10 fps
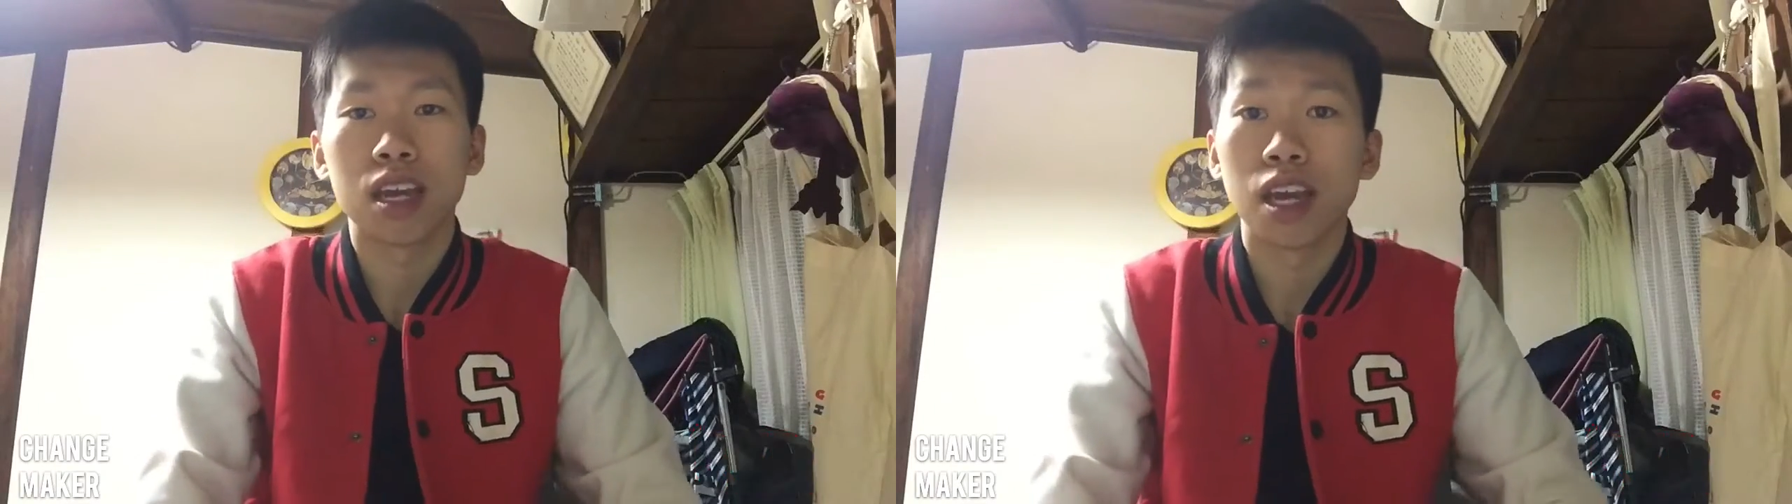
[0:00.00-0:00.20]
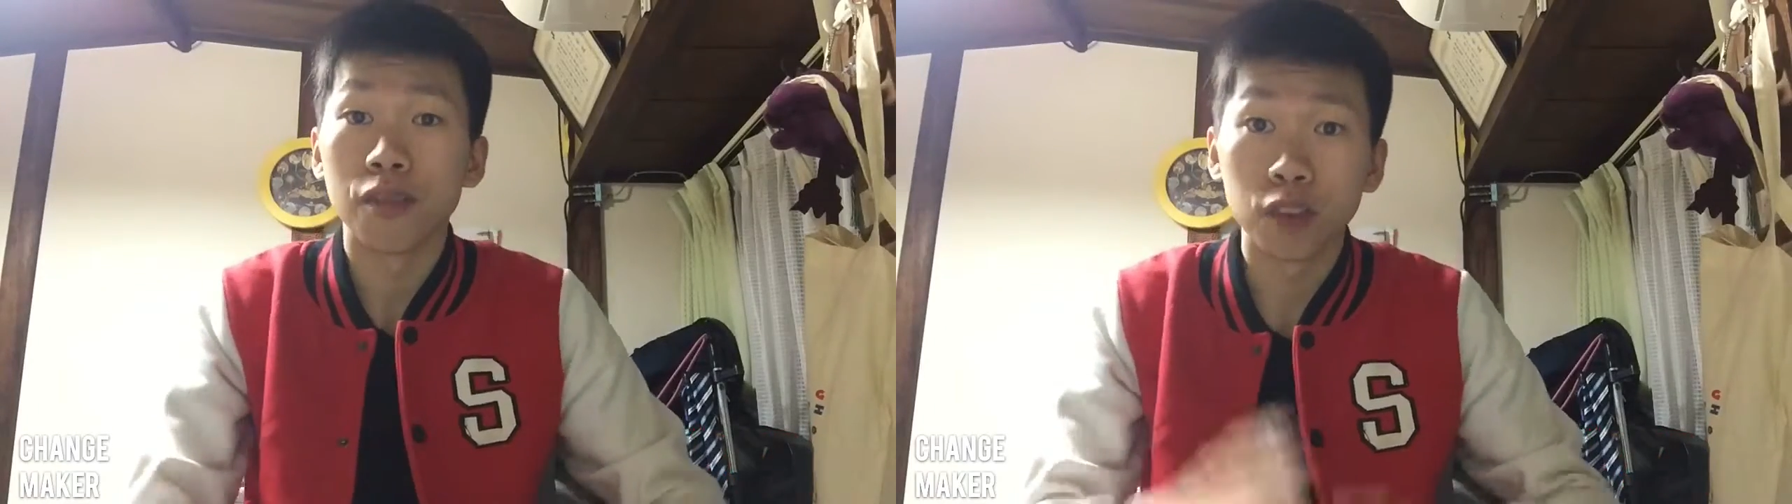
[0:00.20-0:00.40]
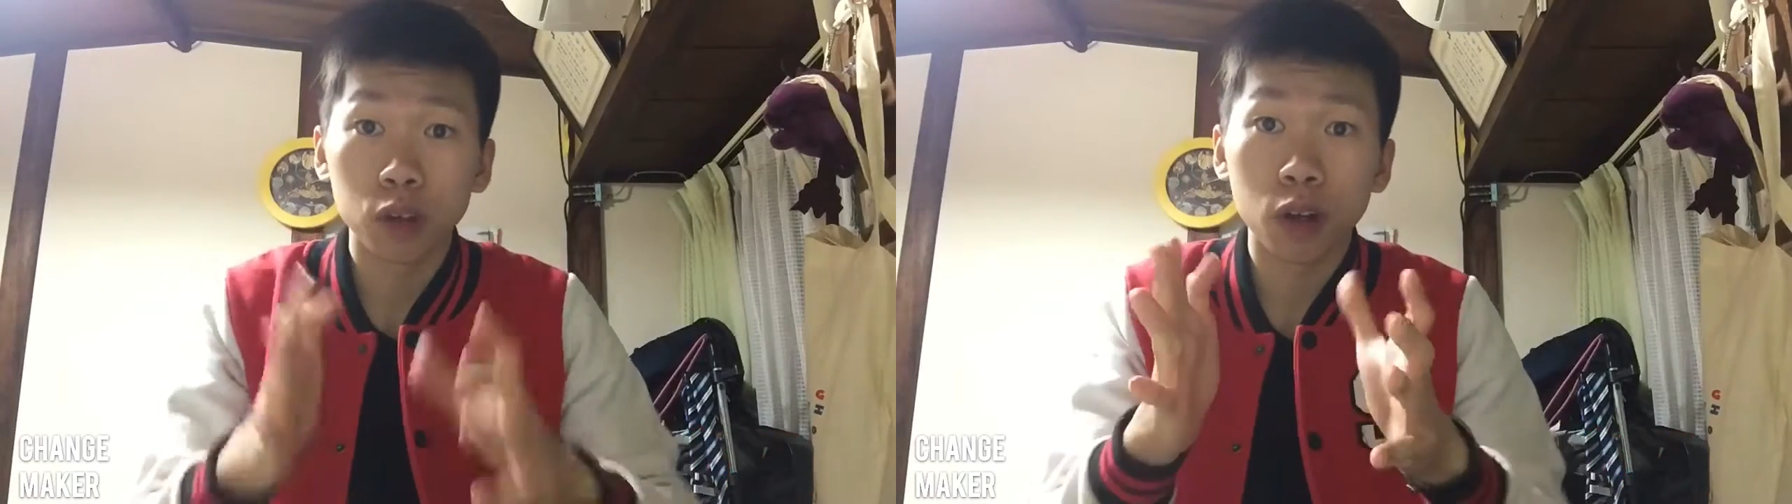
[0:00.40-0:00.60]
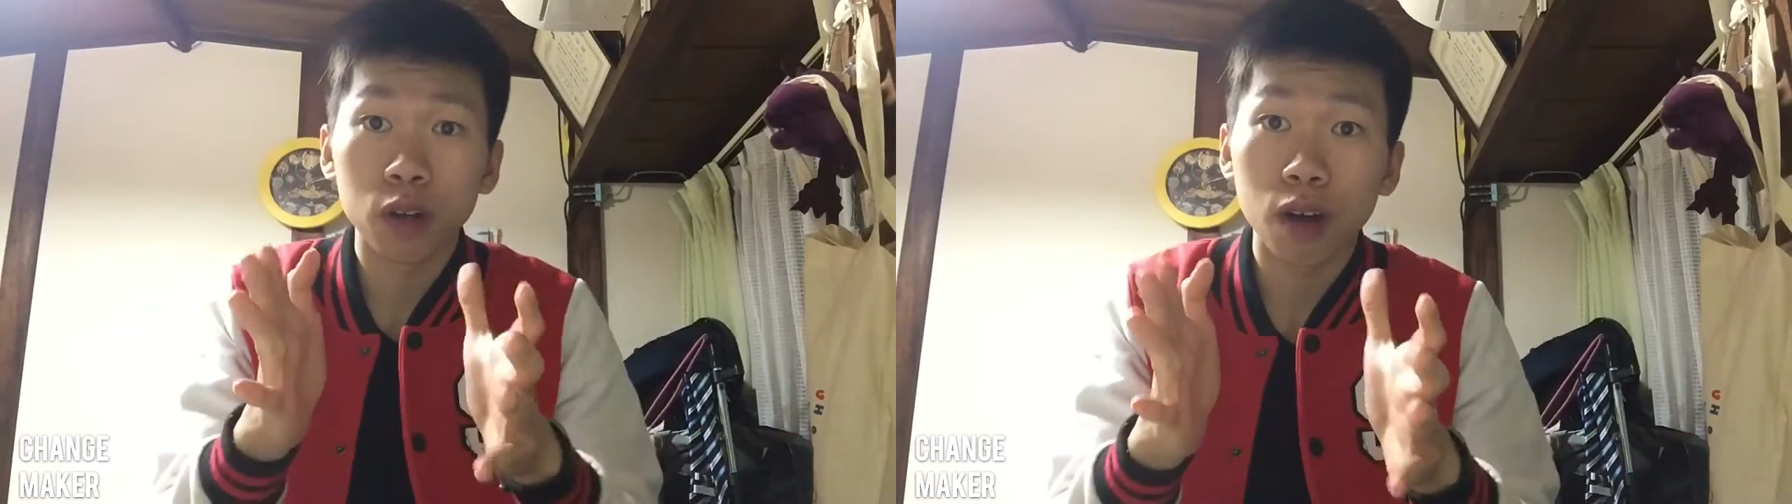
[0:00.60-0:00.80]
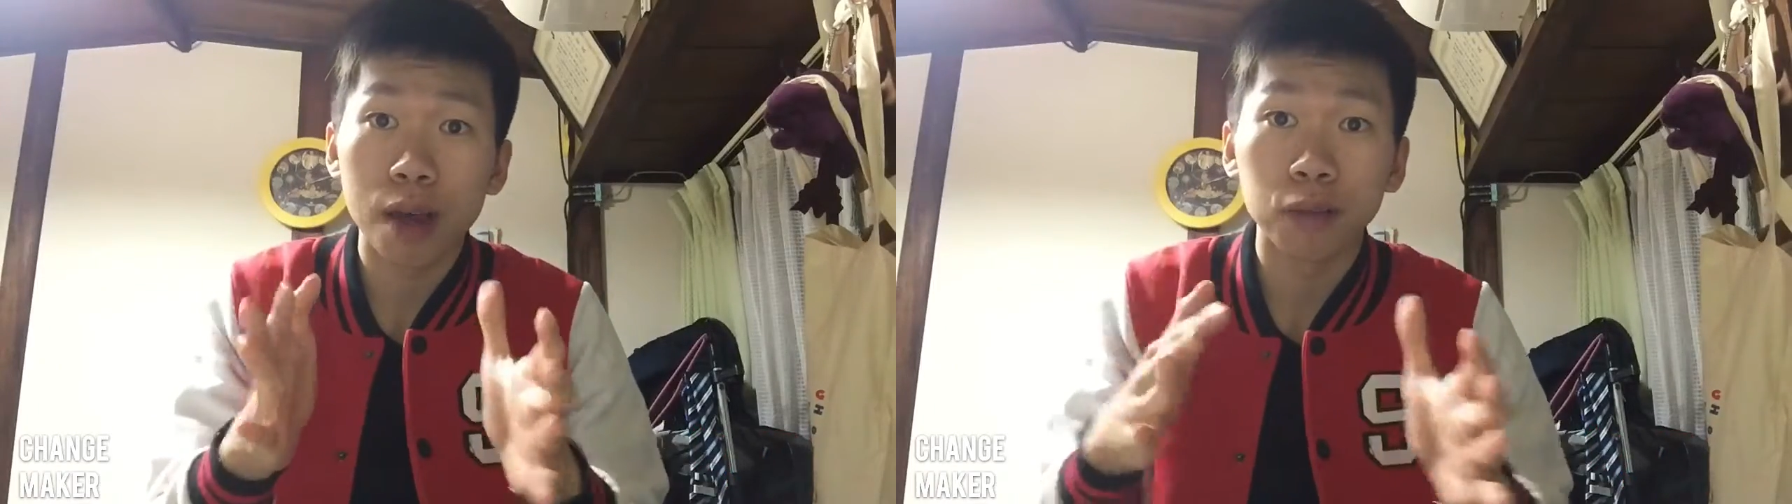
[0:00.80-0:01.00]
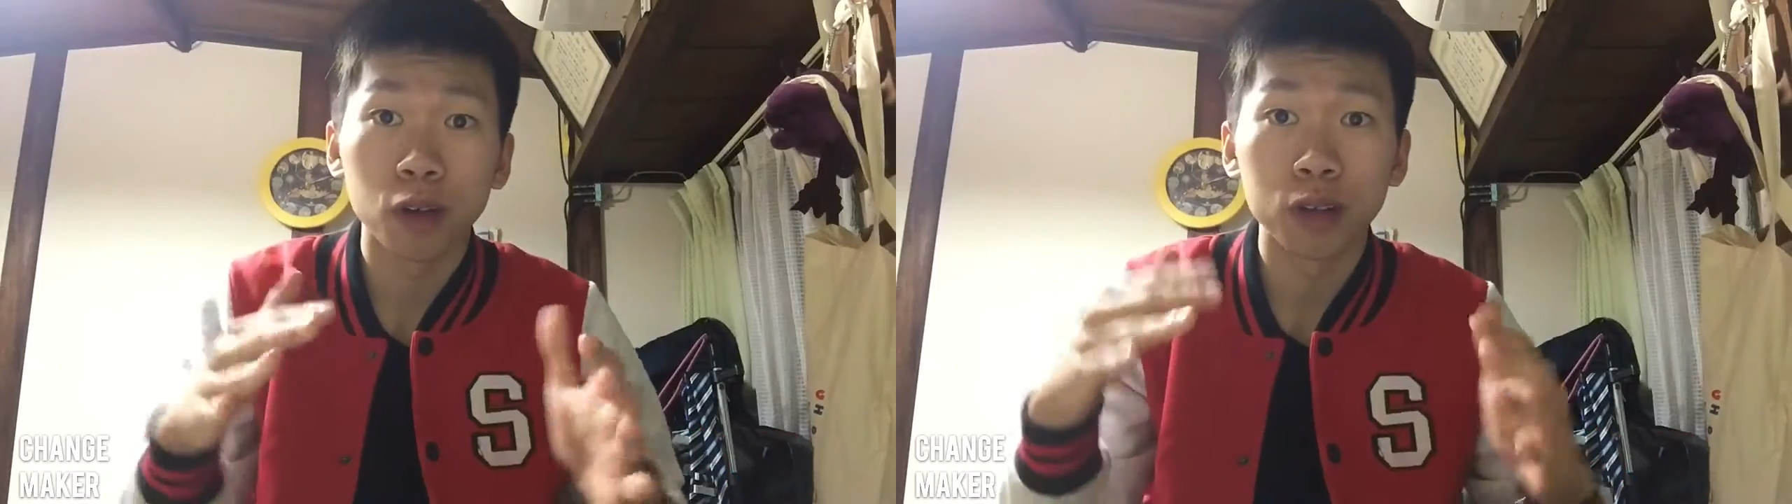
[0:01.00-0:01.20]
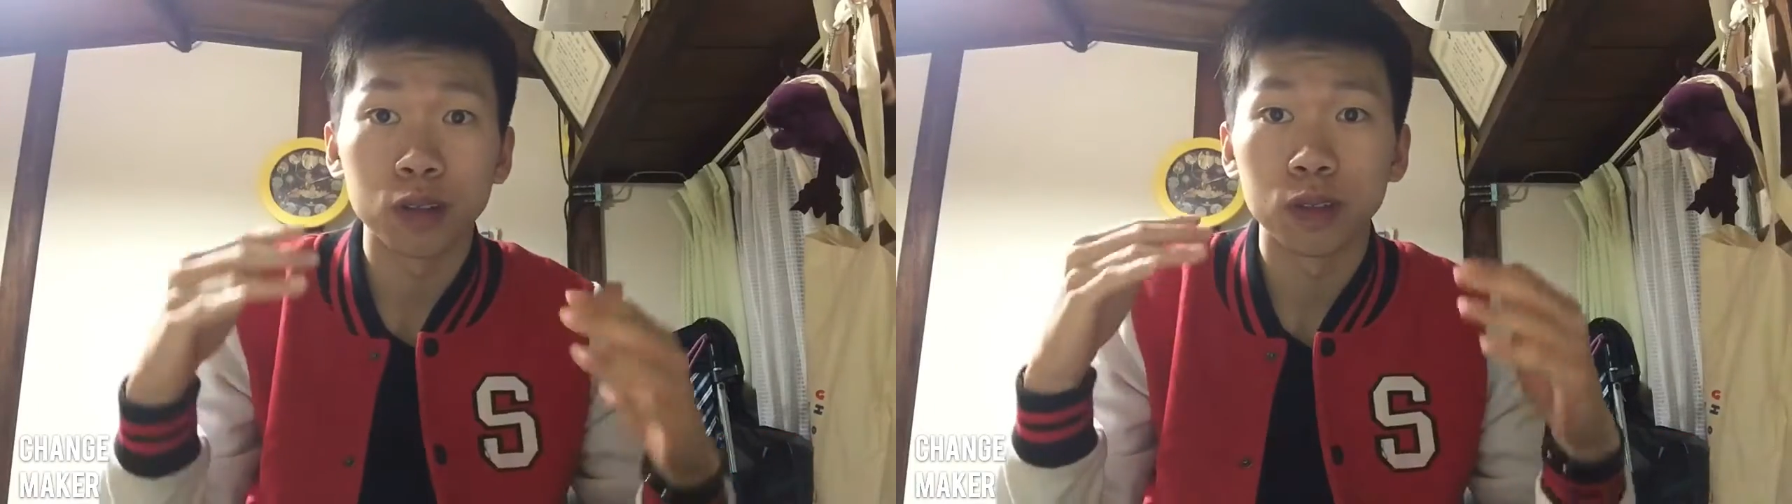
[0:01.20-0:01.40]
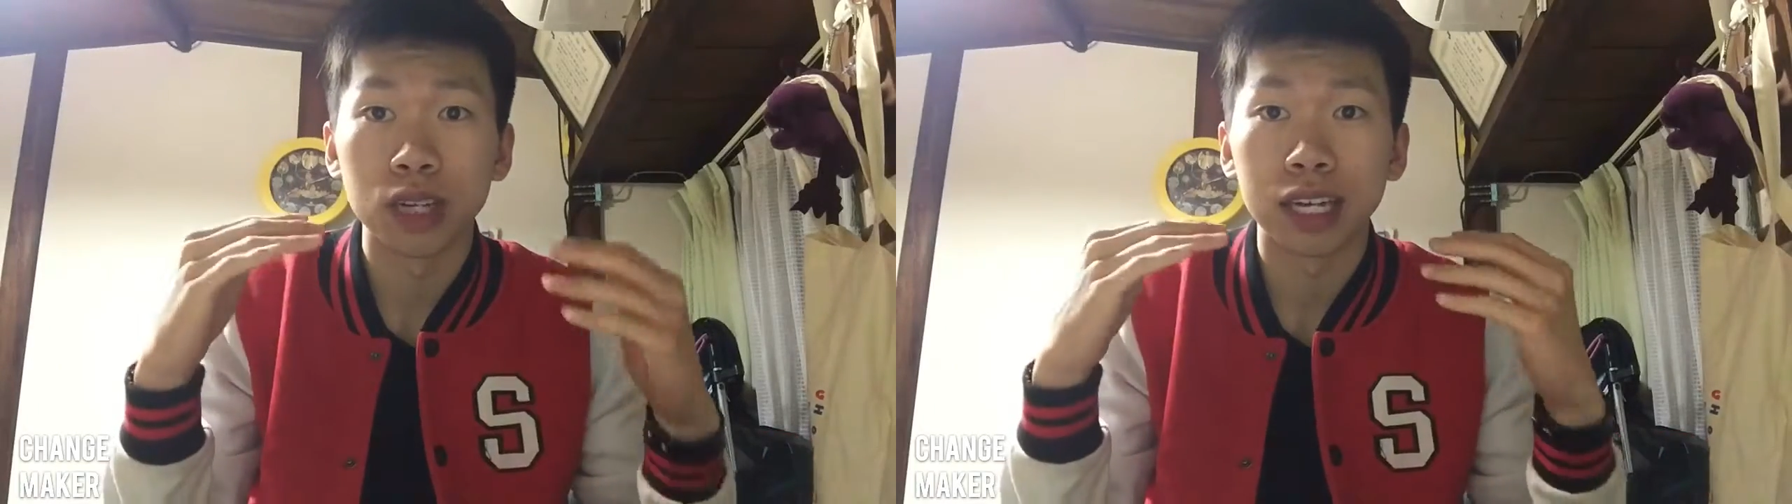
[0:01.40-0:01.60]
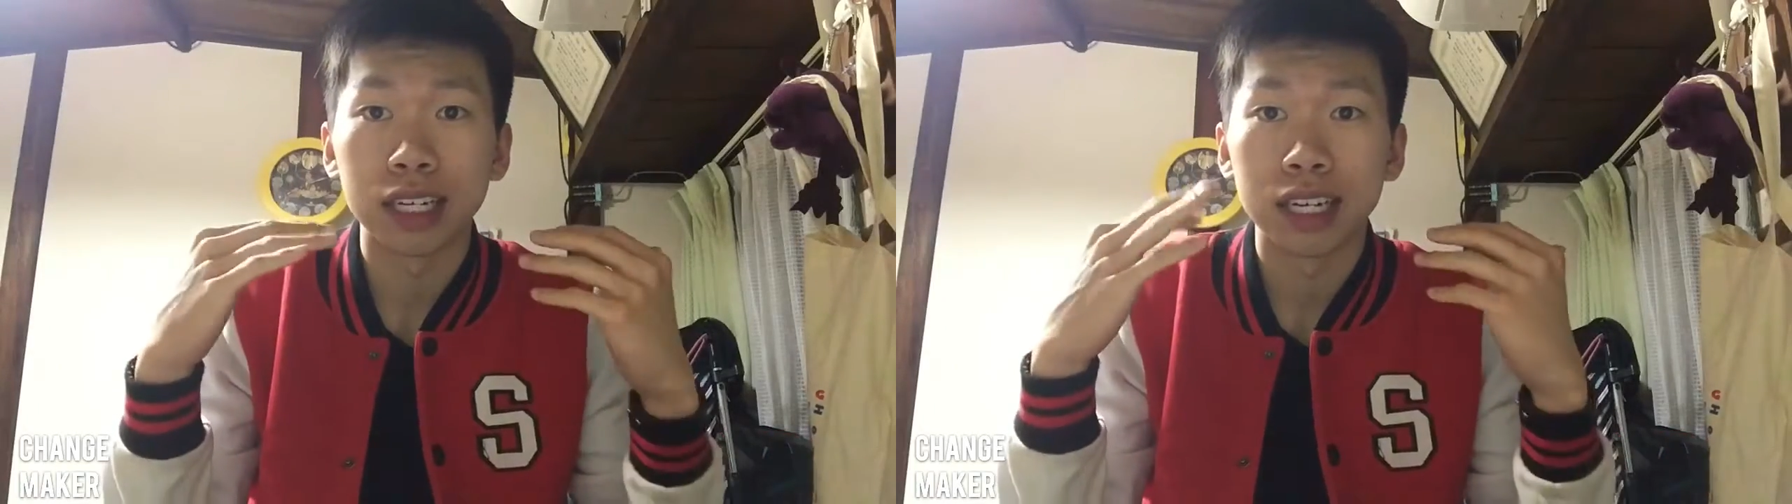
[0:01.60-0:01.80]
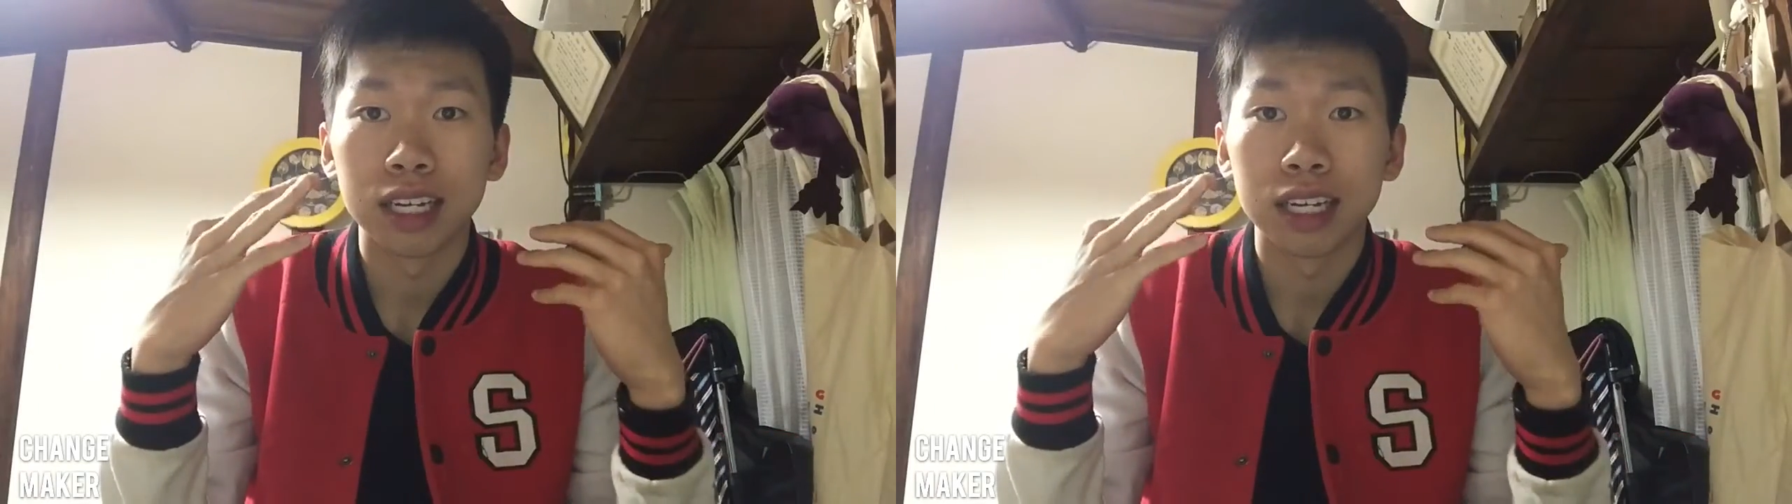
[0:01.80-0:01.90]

If you don't know, I'm going to like